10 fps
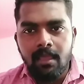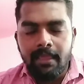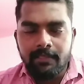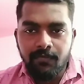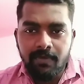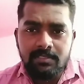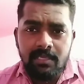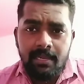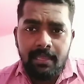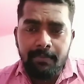HVAC
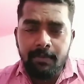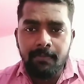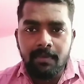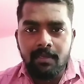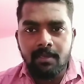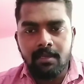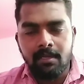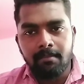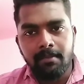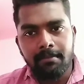and MEP,
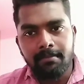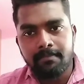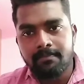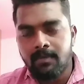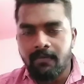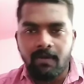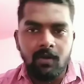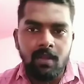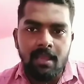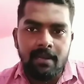BIM,
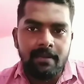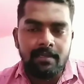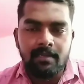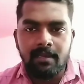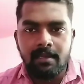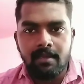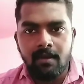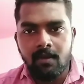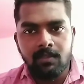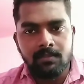AutoCAD and
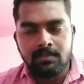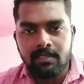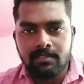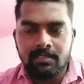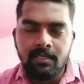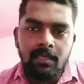all those things.